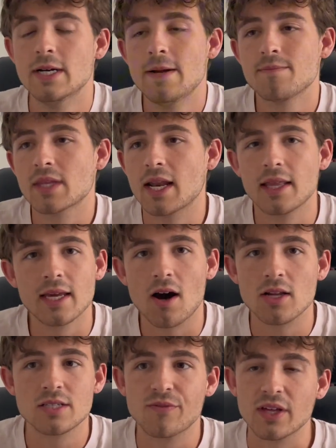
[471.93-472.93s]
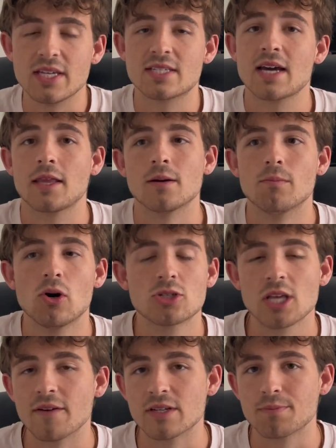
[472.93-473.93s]
And I think Hansi Flick, he's gotten the most out of
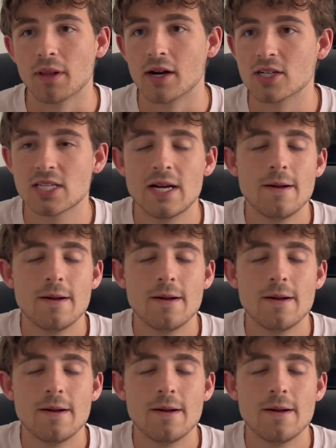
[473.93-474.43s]
his players.